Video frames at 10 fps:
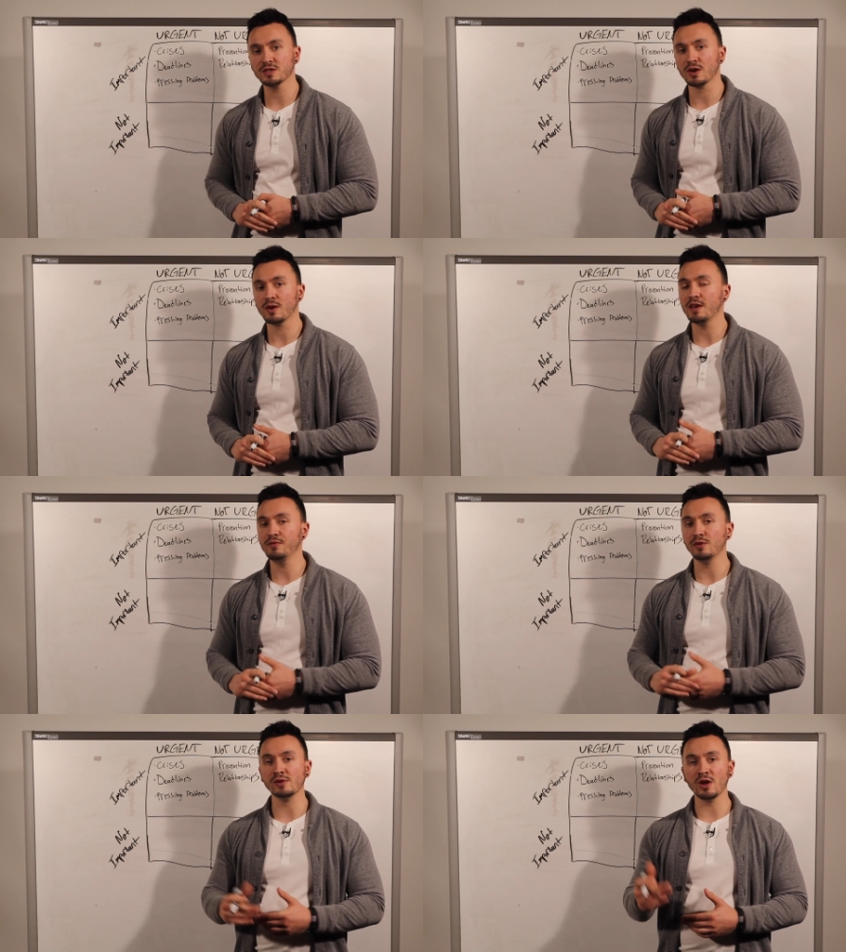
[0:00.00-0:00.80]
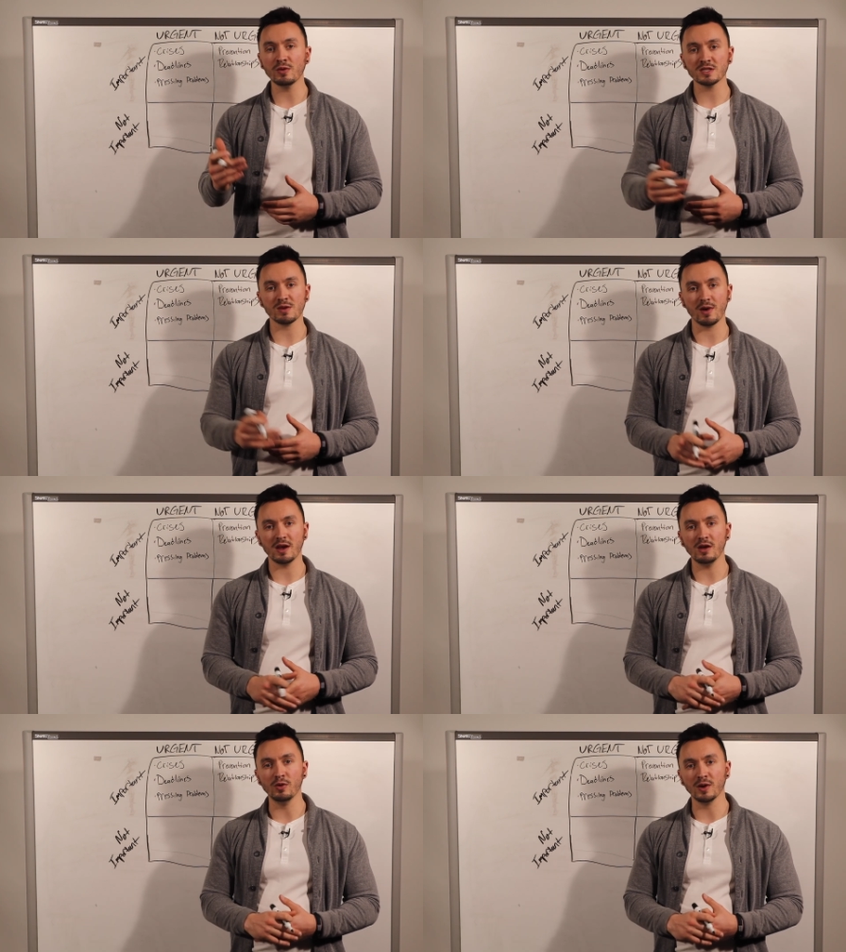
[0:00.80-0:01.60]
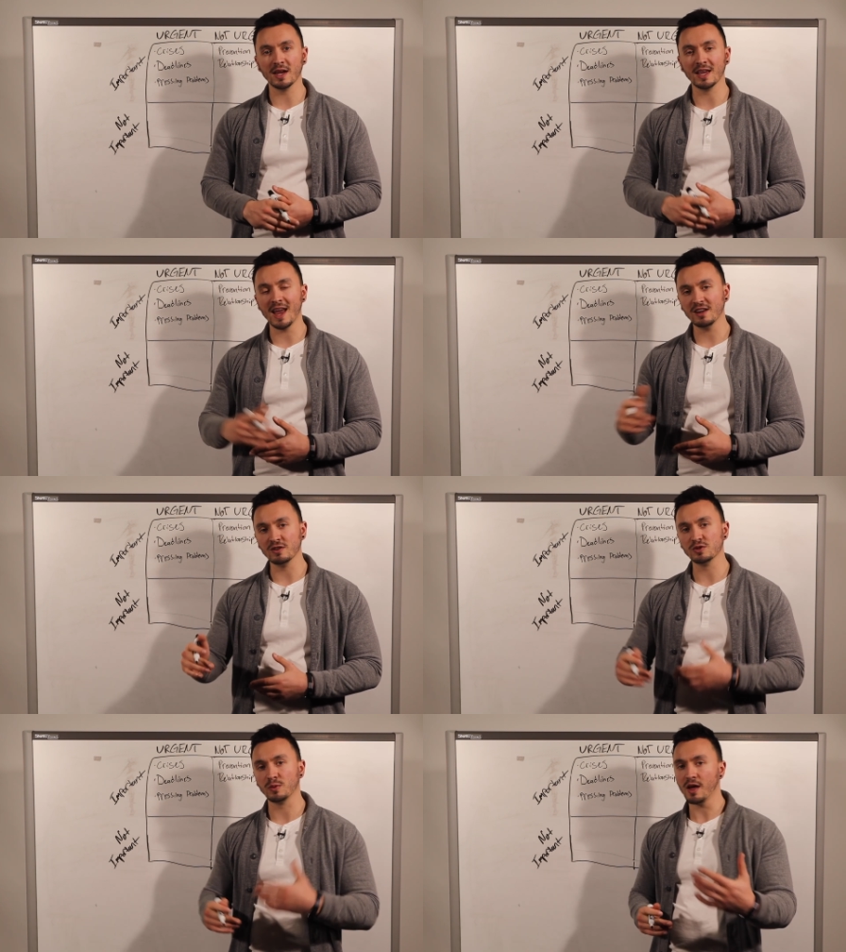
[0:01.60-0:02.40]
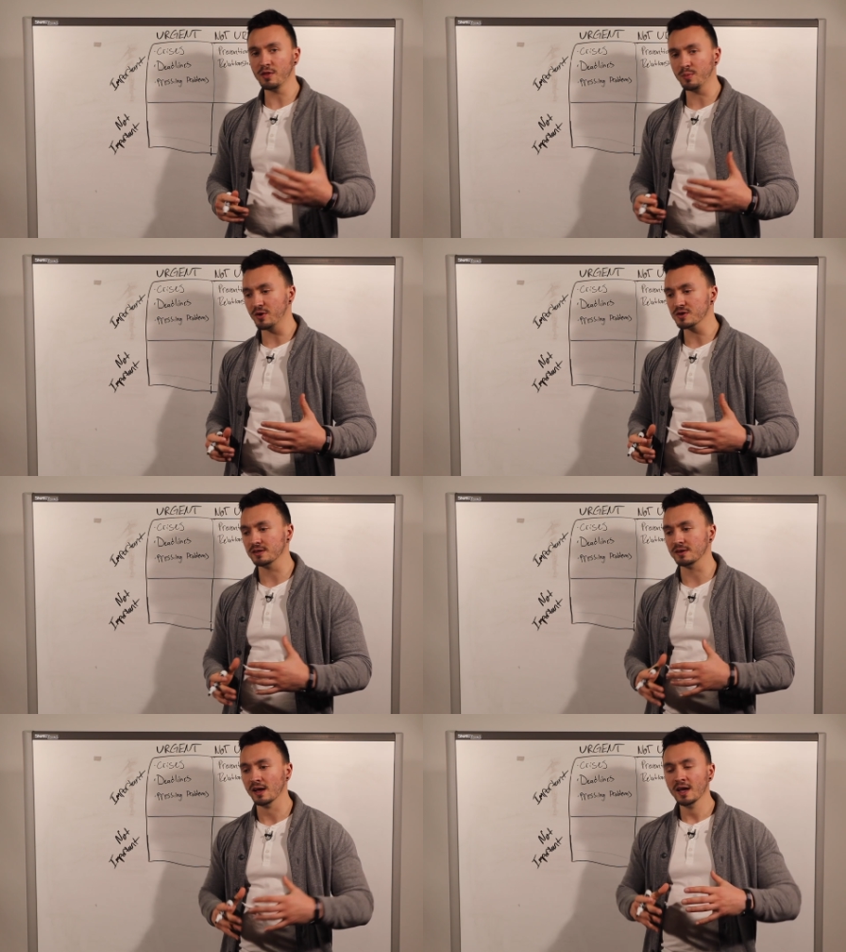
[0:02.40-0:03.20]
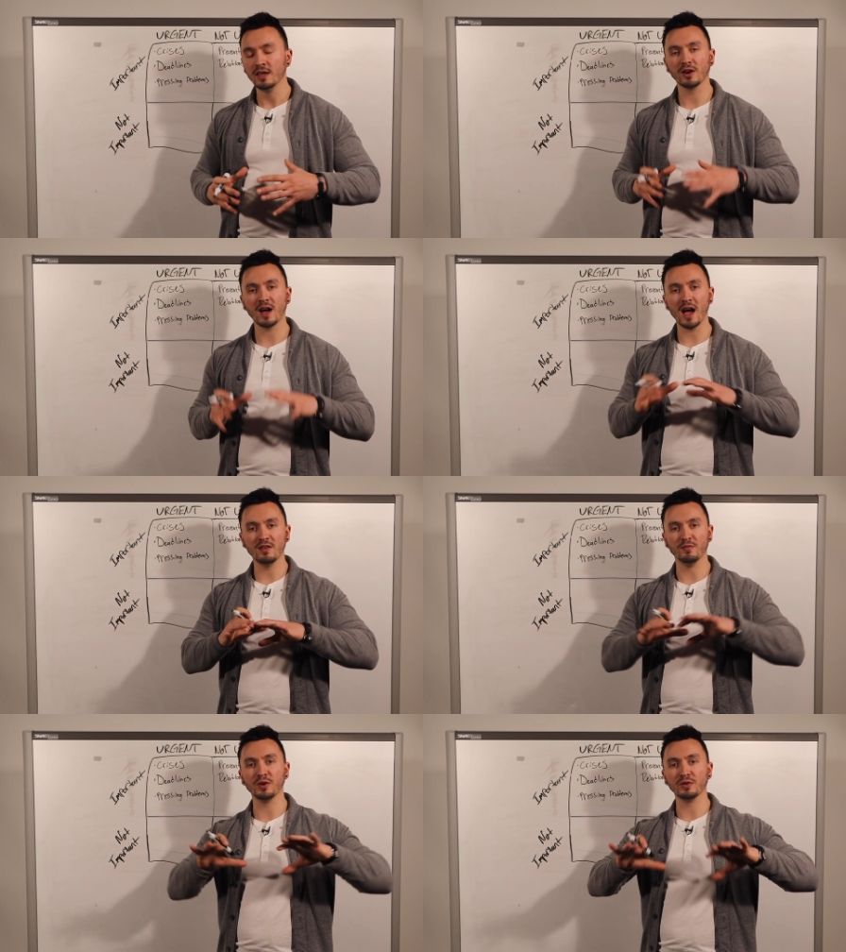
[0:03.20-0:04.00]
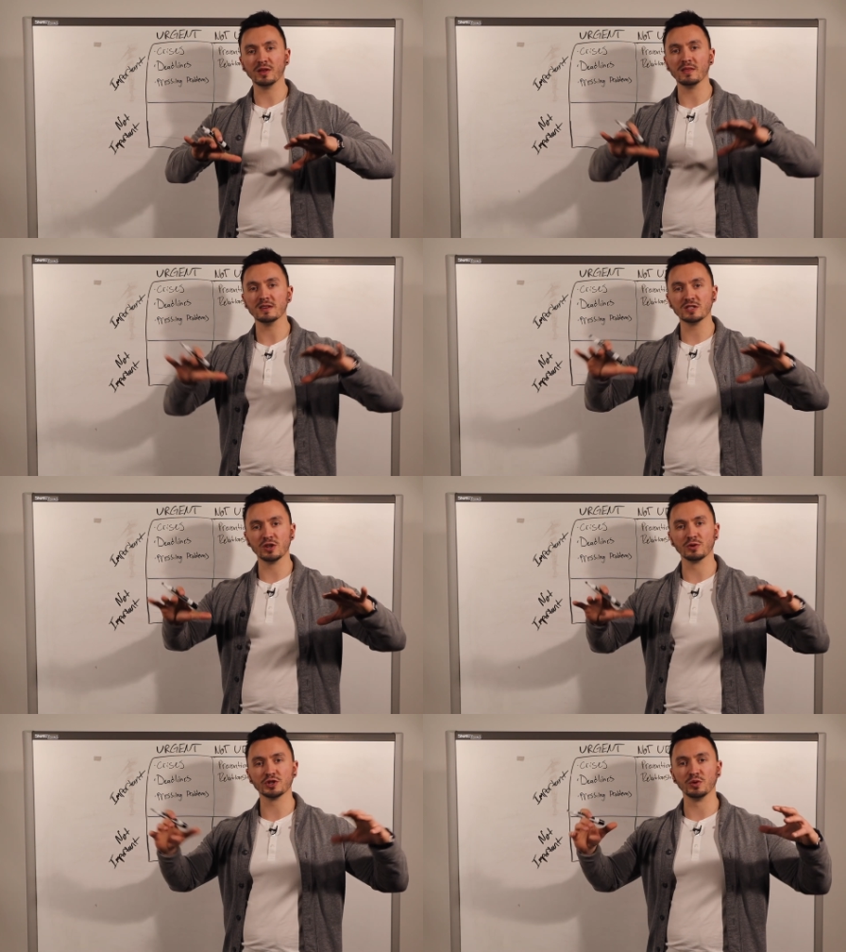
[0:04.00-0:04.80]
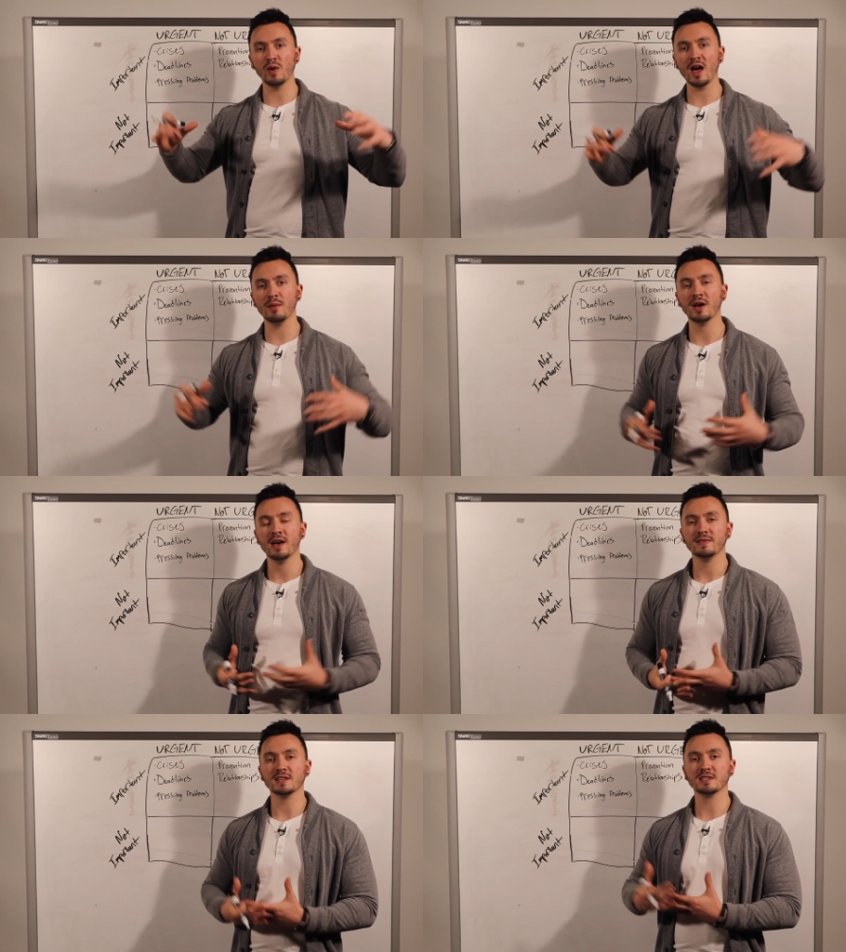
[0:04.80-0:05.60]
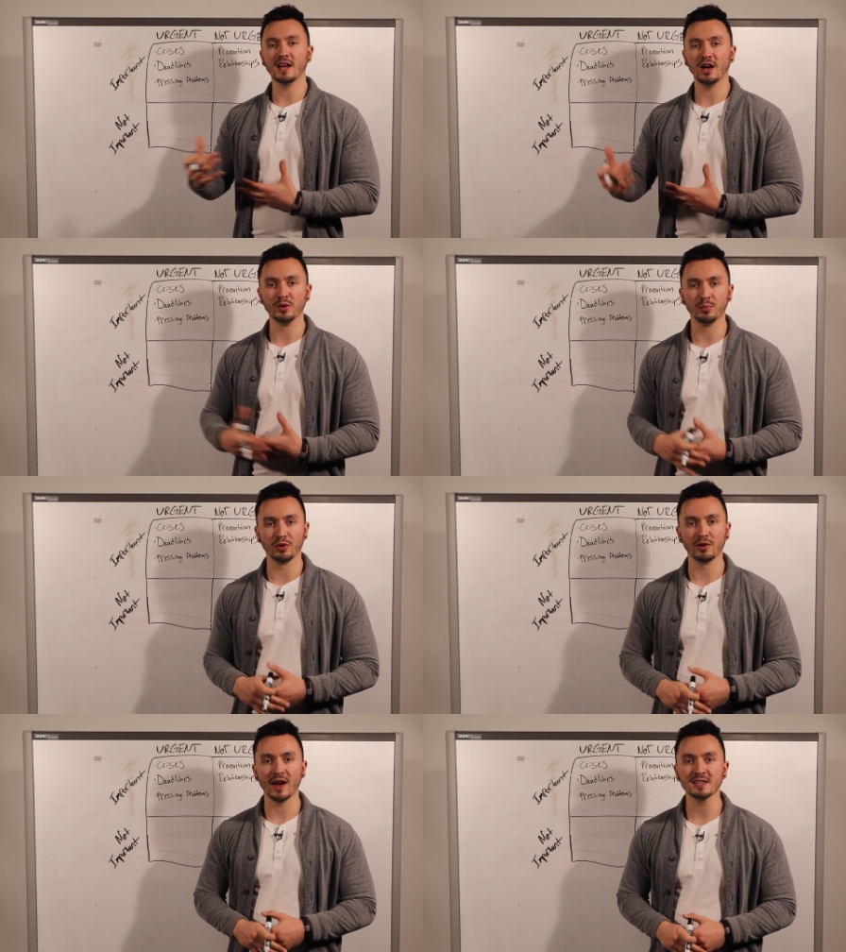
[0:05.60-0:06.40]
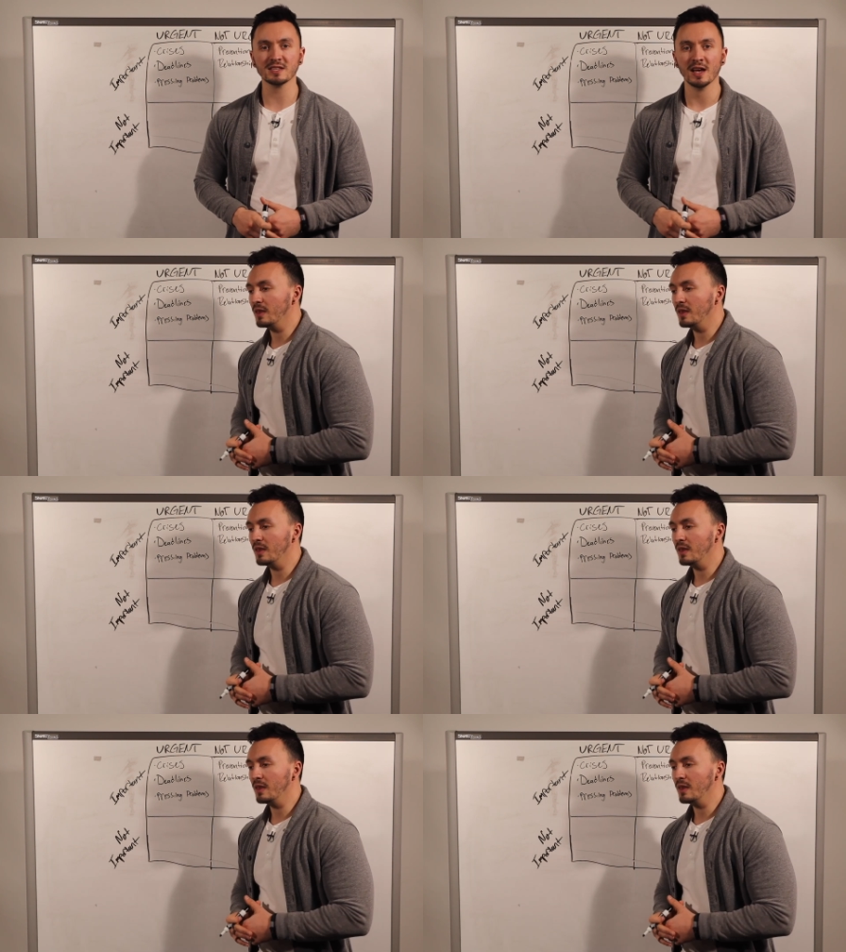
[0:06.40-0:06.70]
So if you know somebody who can connect you to another person, you're kind of building this social web that's going to help you progress,